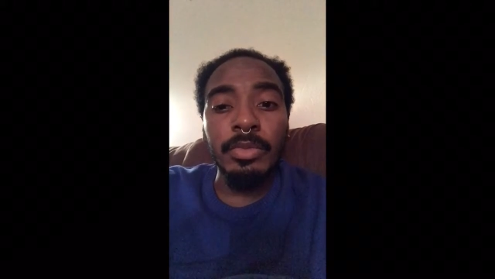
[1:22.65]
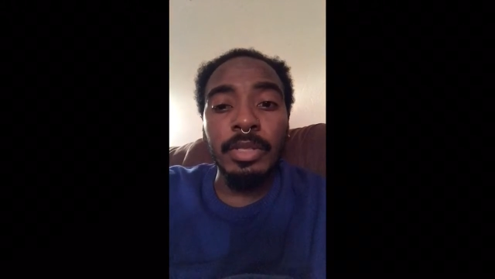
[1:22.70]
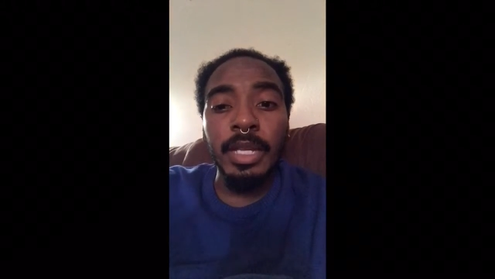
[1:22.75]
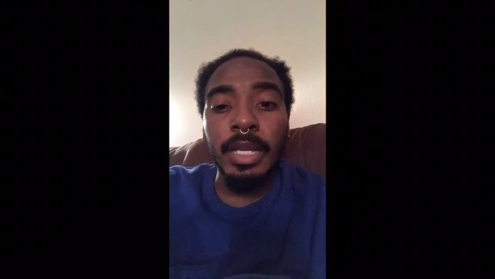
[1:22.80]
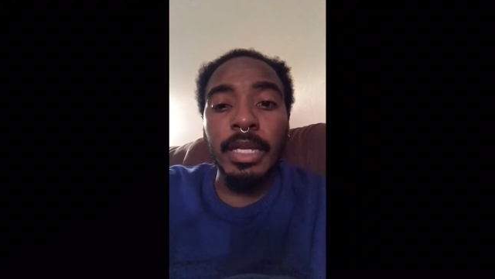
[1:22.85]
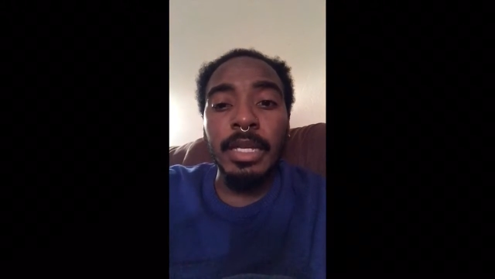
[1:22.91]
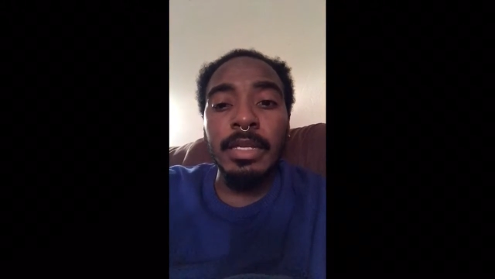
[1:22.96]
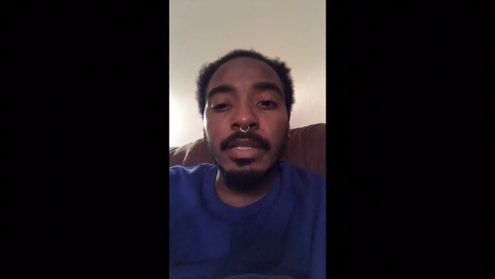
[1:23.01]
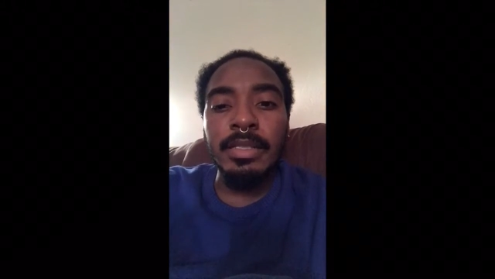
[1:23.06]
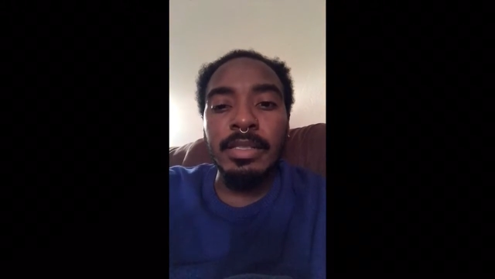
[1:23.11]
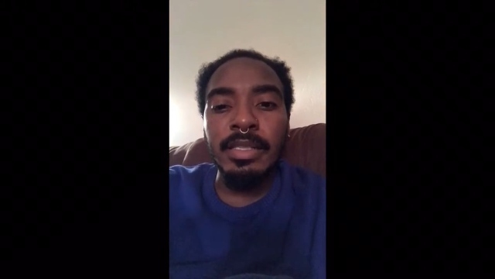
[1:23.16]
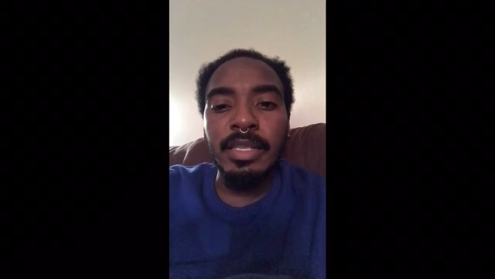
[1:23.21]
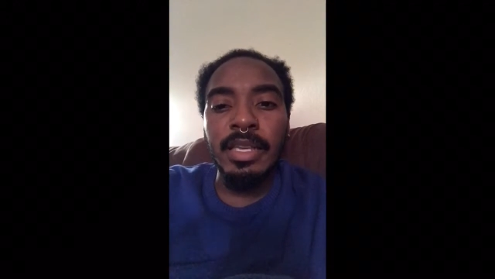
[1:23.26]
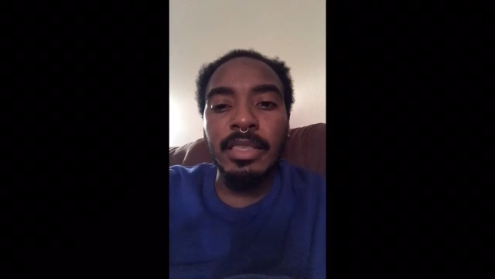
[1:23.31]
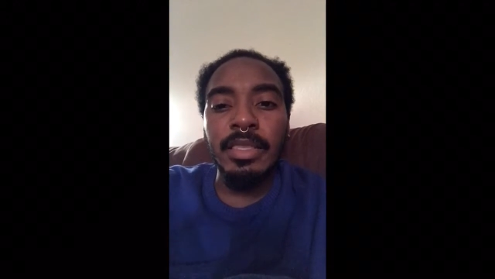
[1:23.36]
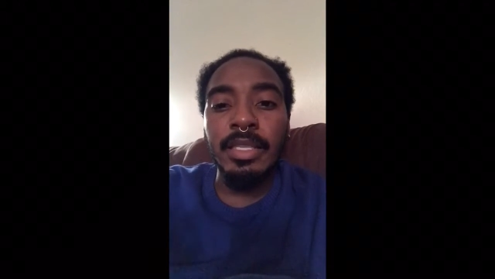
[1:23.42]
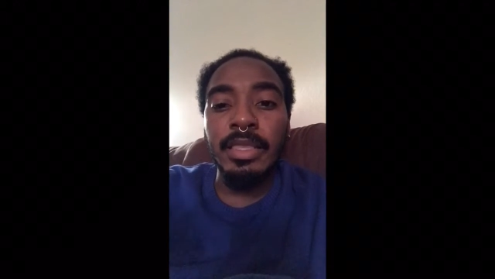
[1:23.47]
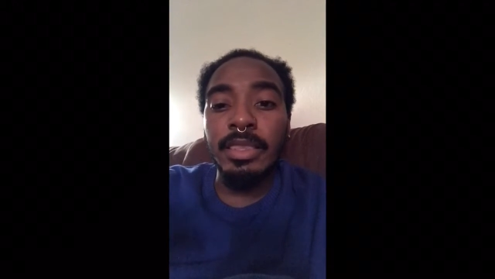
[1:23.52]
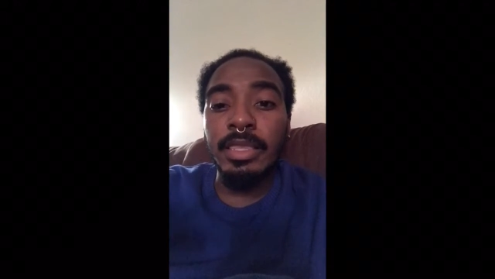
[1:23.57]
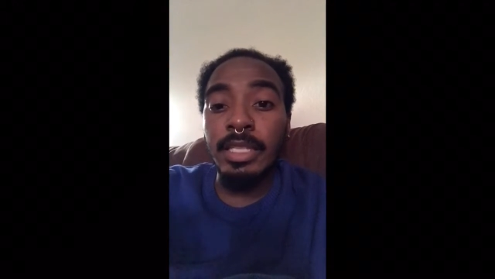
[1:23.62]
like I
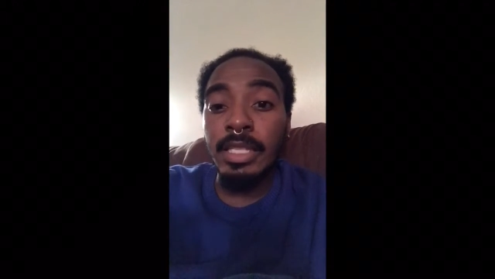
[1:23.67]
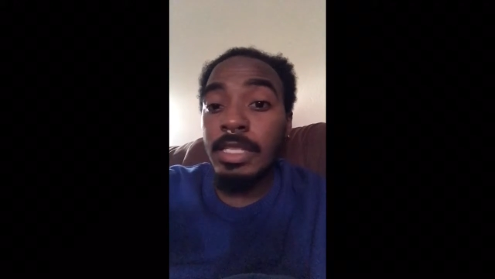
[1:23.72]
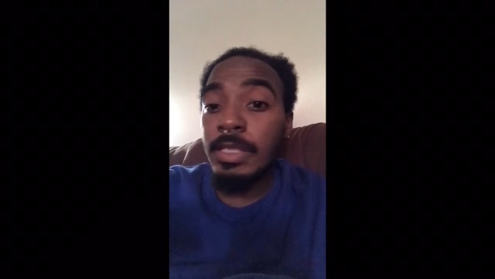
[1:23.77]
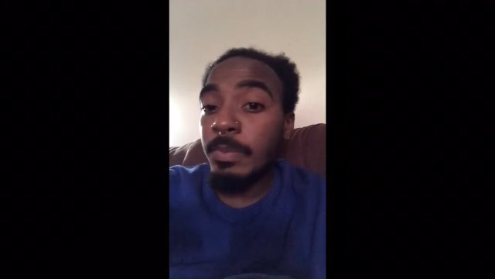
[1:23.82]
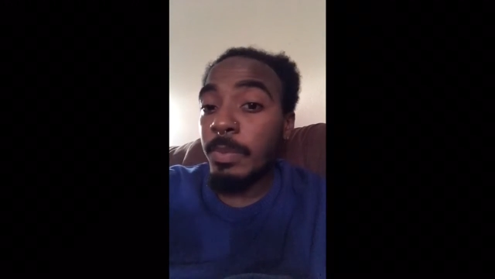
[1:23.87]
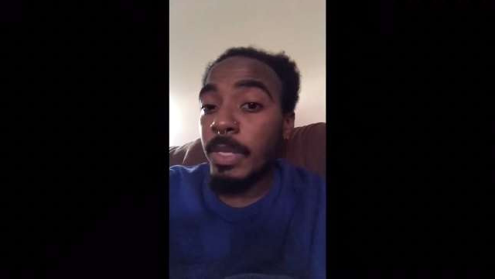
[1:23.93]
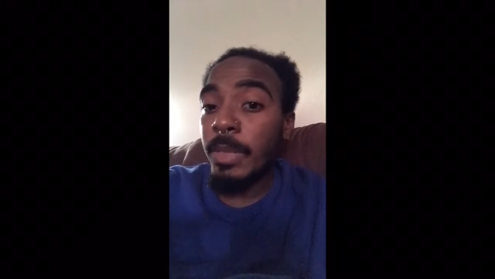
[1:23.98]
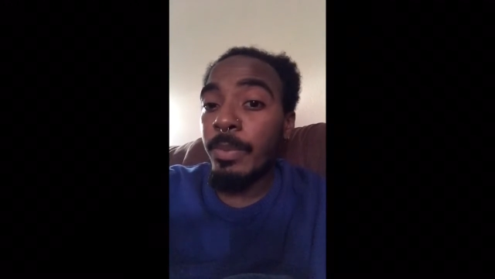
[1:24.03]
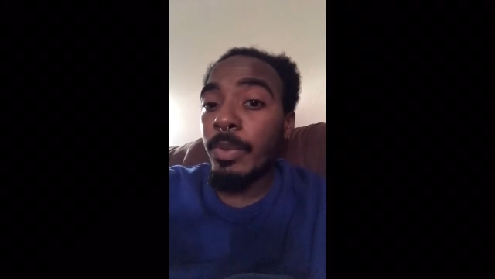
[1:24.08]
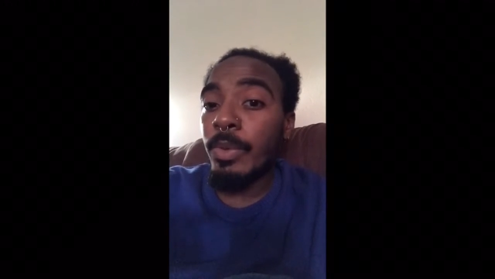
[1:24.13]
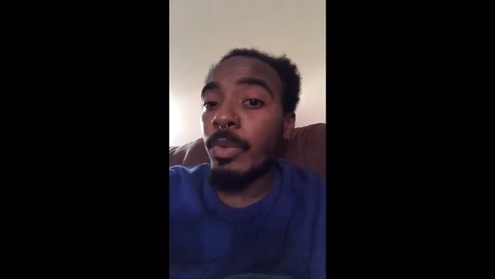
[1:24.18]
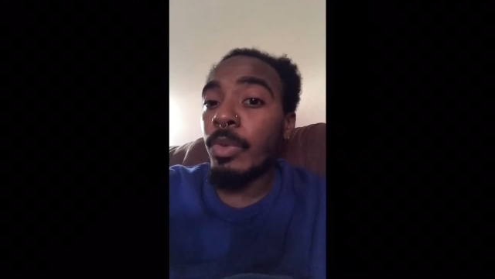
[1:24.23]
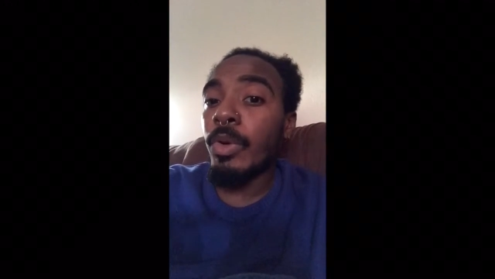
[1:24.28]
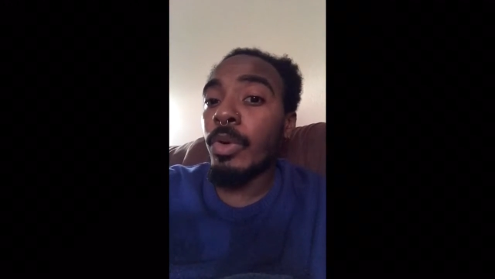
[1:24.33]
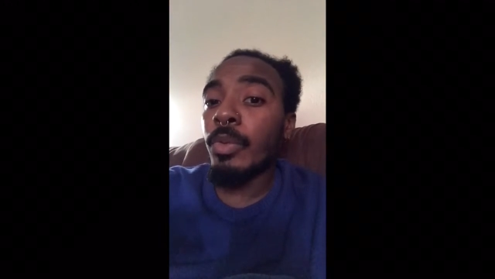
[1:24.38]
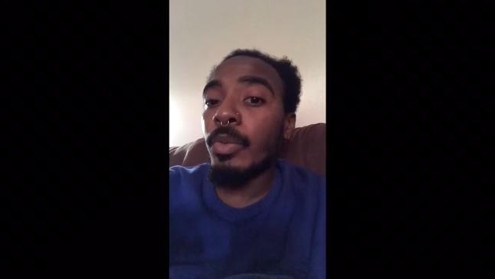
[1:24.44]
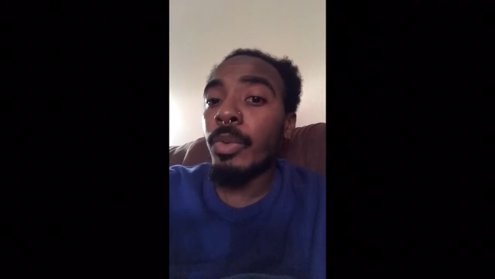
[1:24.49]
said, that these people were